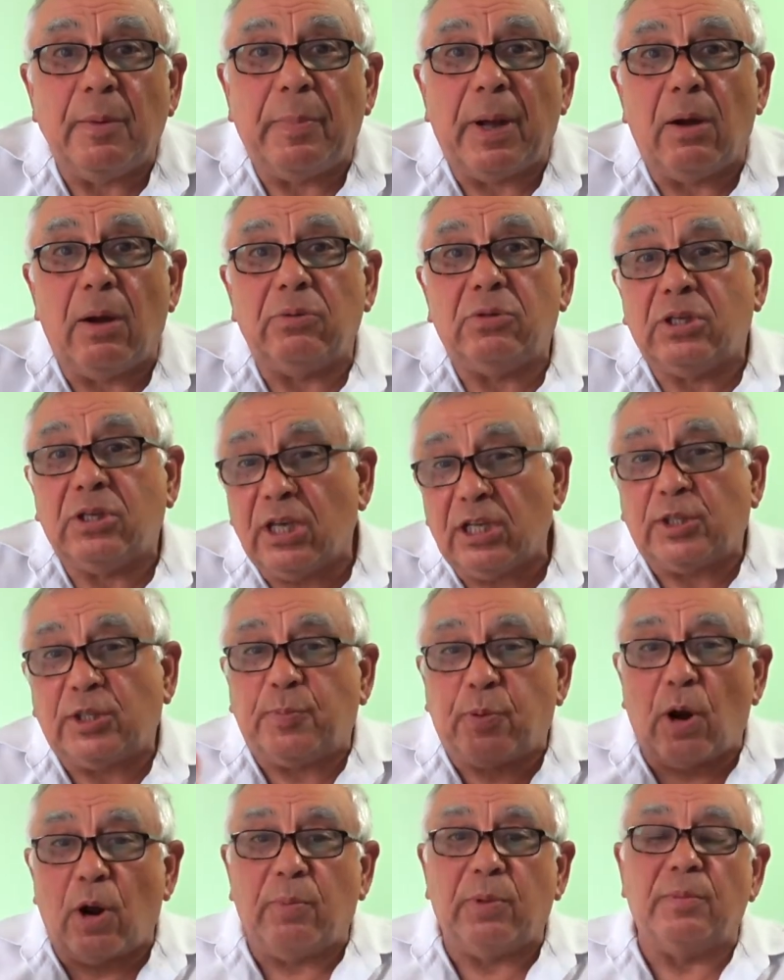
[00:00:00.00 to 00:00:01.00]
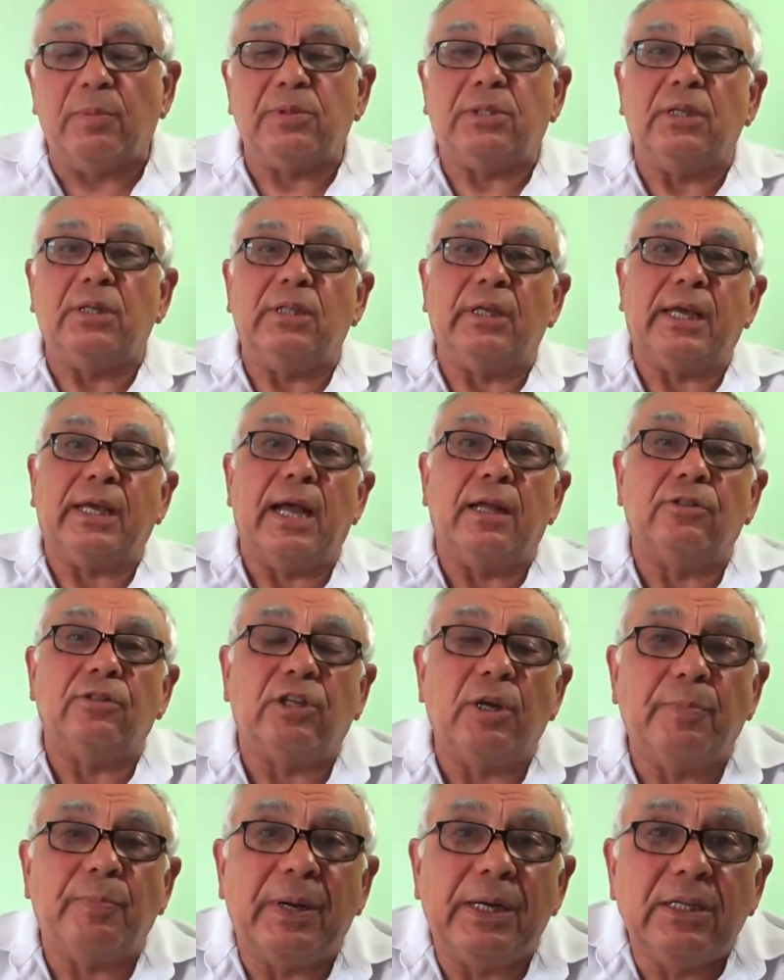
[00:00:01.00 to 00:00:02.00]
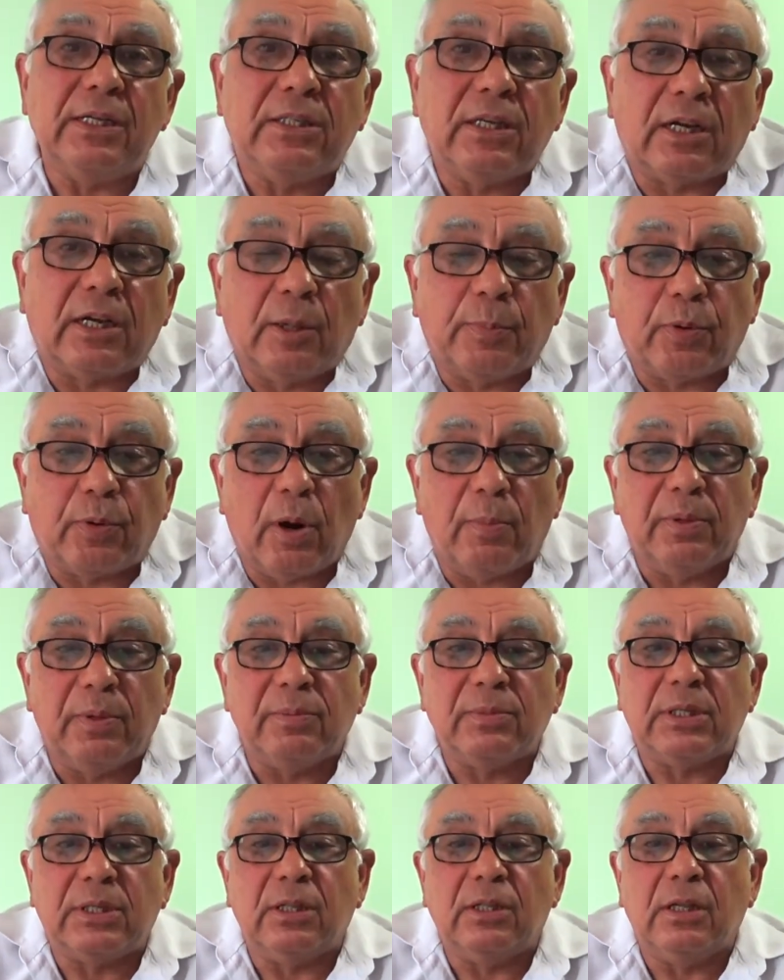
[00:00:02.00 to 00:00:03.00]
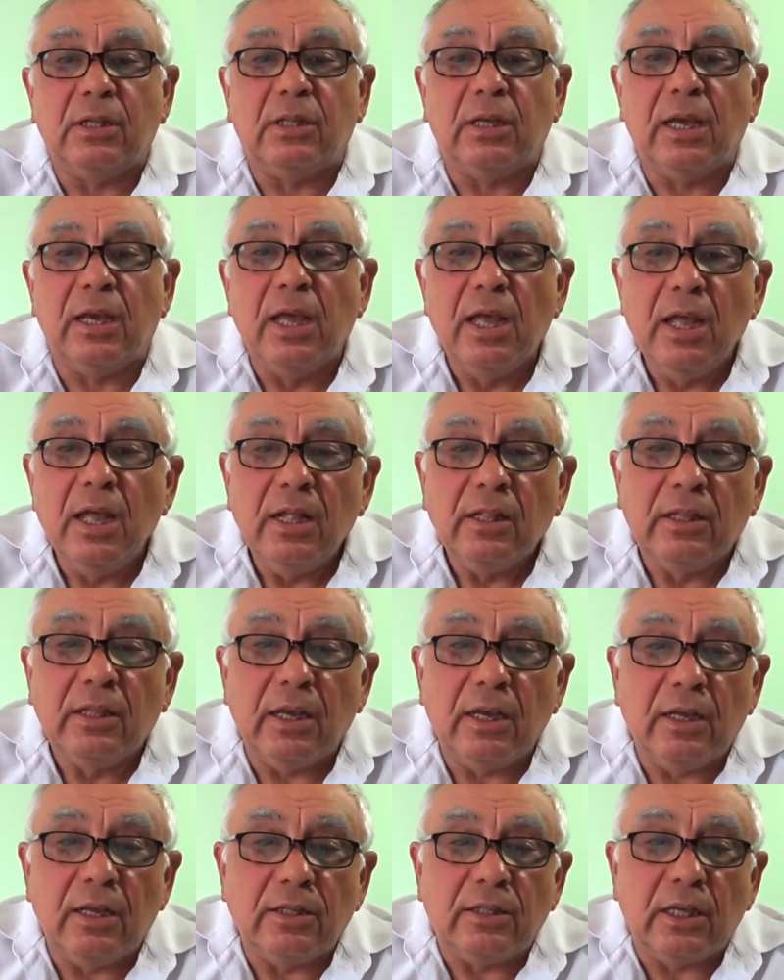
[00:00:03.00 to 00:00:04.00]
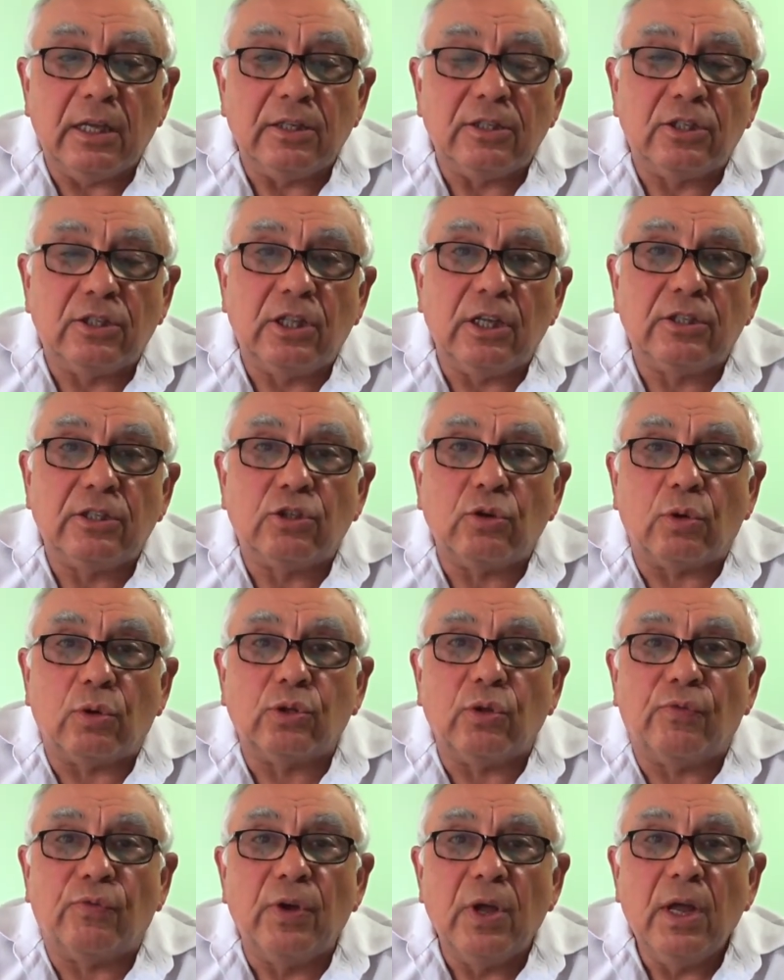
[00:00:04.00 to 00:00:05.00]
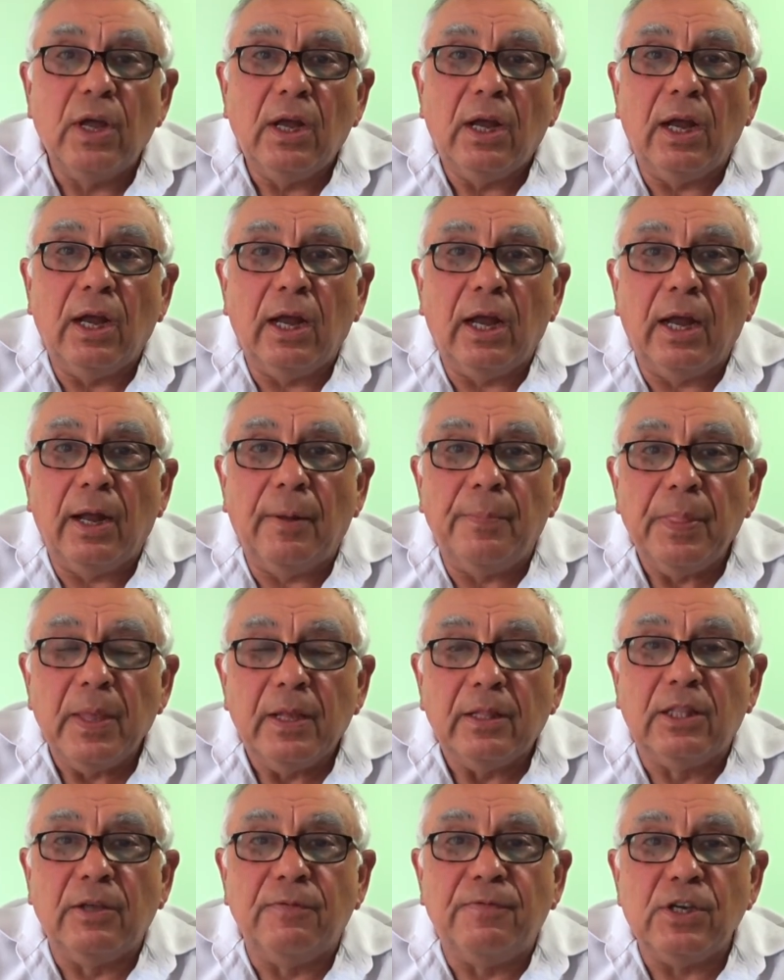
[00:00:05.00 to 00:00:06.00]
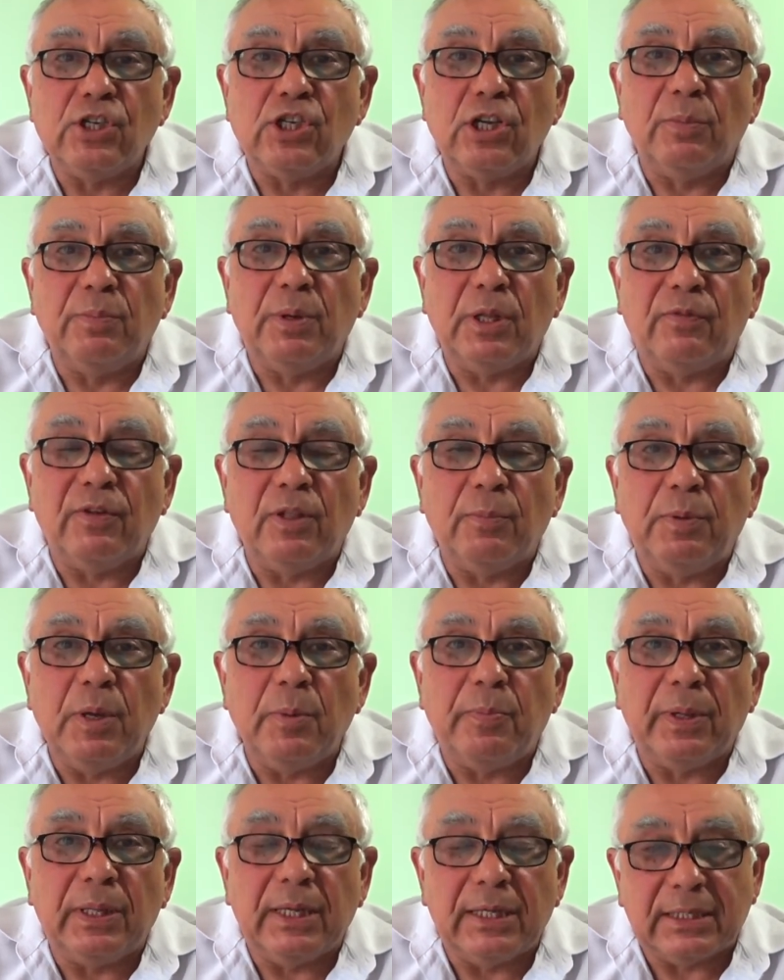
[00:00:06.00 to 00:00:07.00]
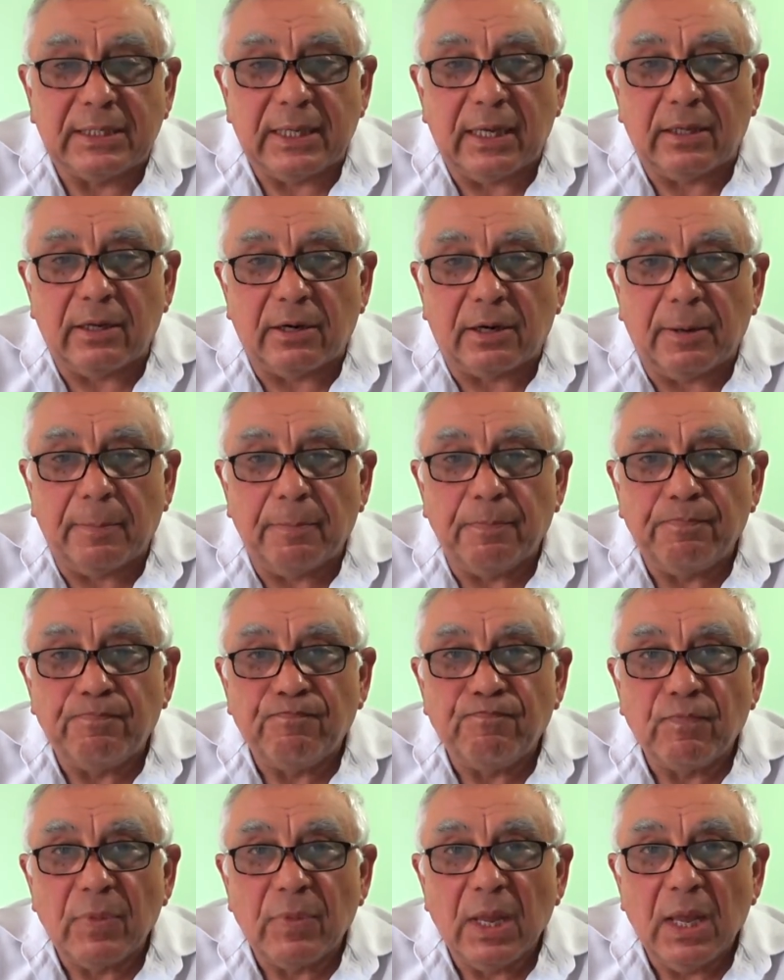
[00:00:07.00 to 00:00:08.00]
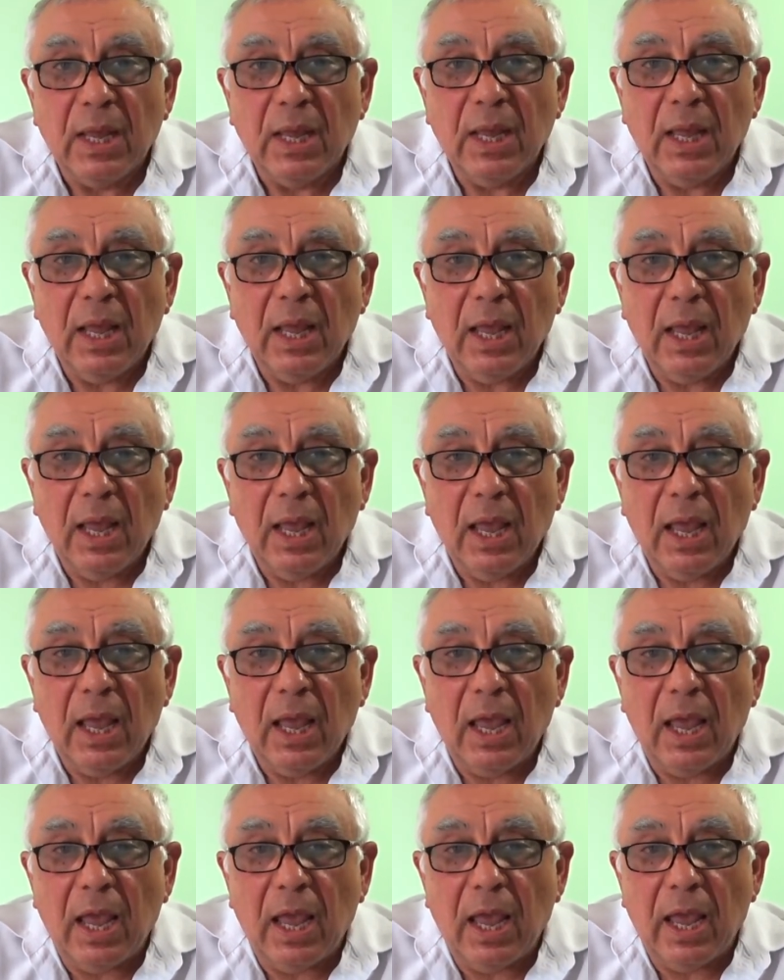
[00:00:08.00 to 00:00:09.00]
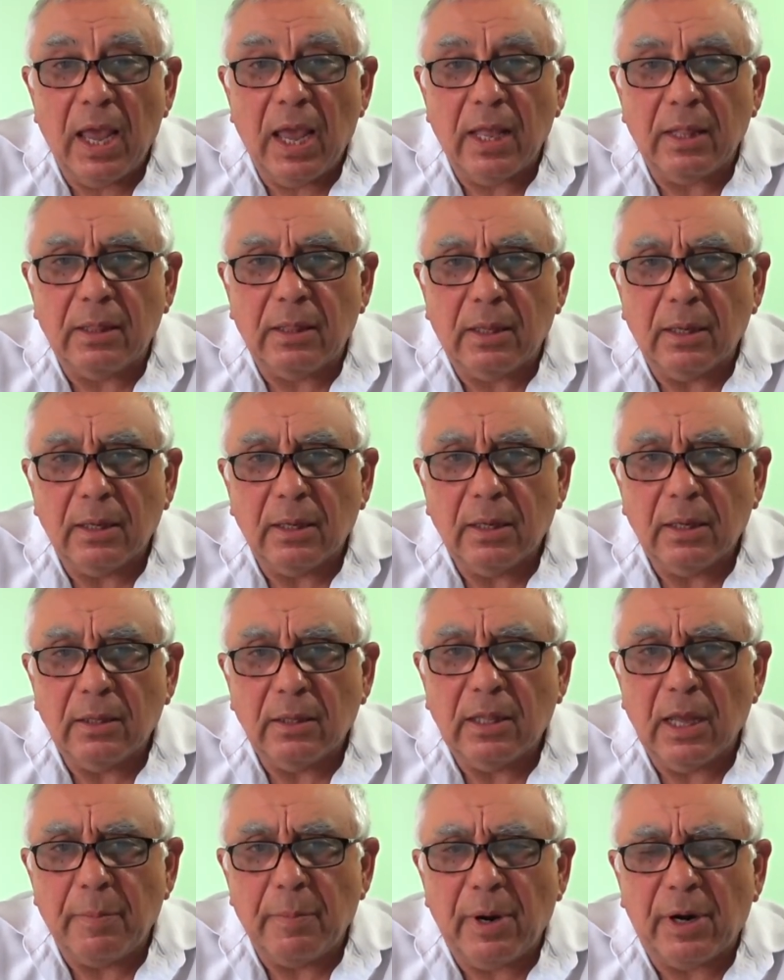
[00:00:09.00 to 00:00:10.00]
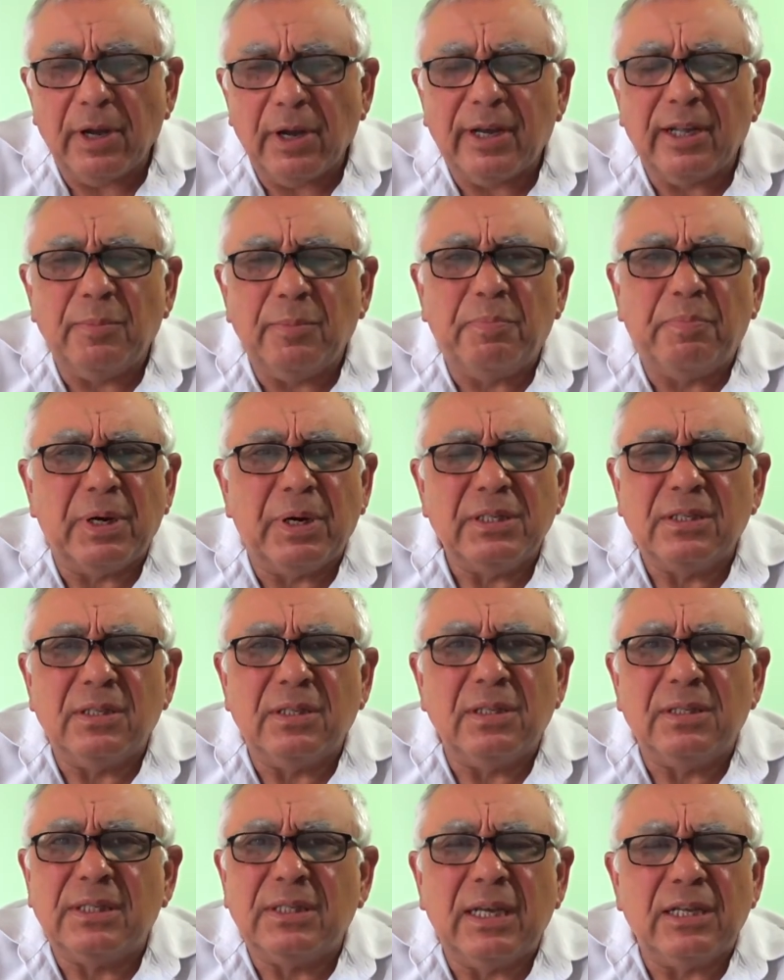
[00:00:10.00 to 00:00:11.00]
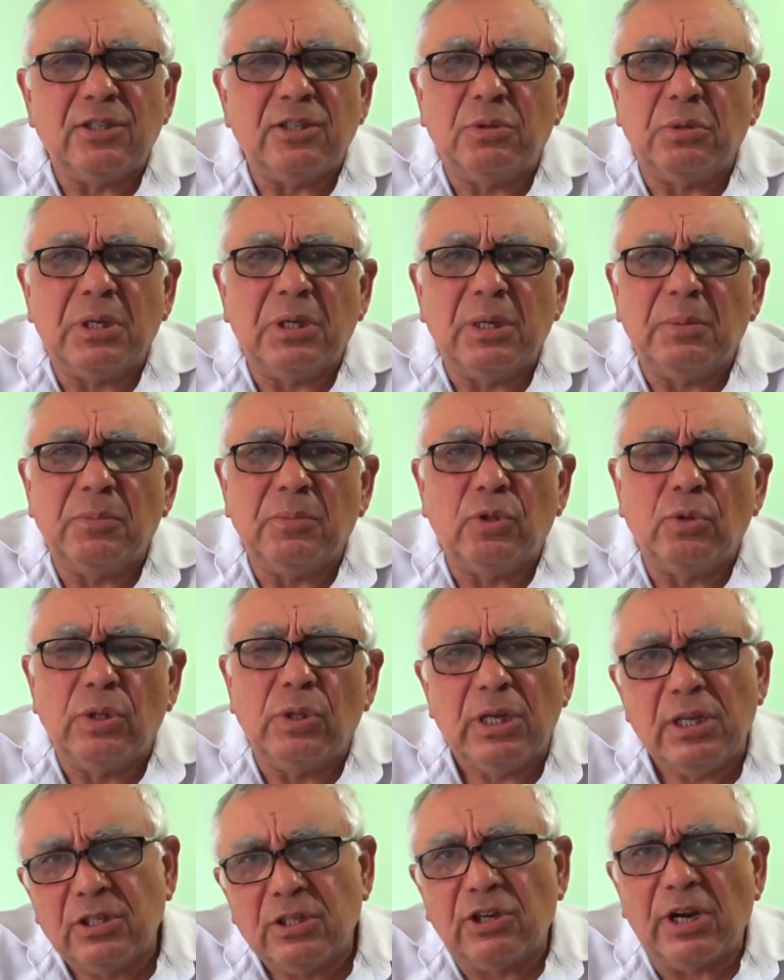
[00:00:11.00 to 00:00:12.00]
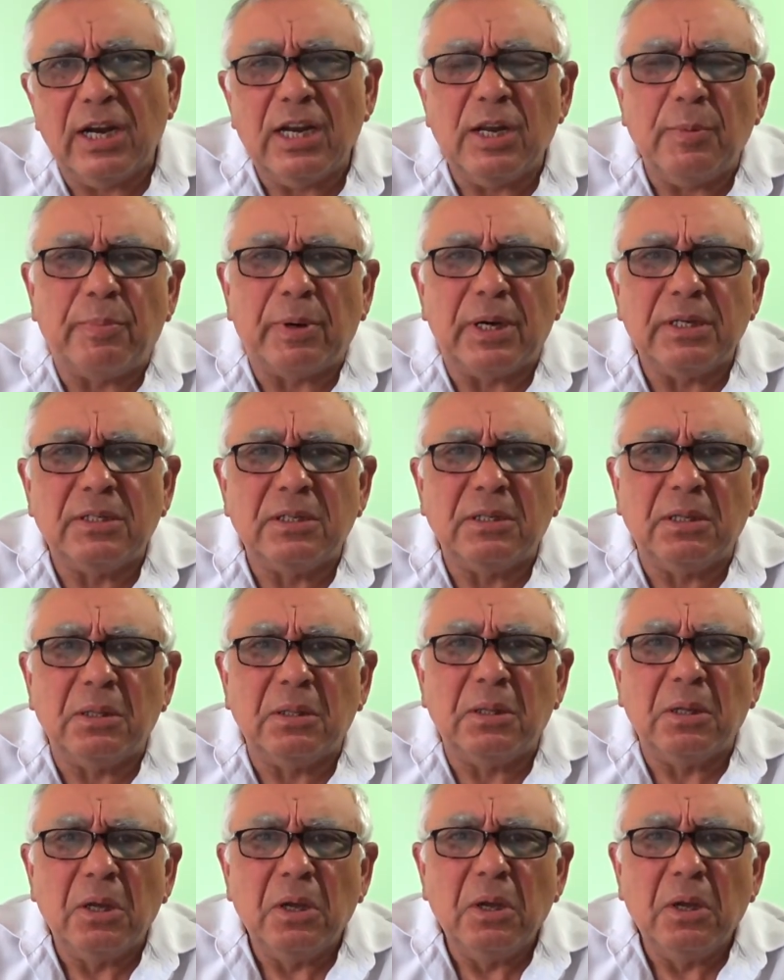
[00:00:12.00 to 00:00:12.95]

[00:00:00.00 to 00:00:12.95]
about his problems in the country, political problems and the, the, the, the, the sort of uh, division between people, etc. And the American president says to him, to the Israeli president,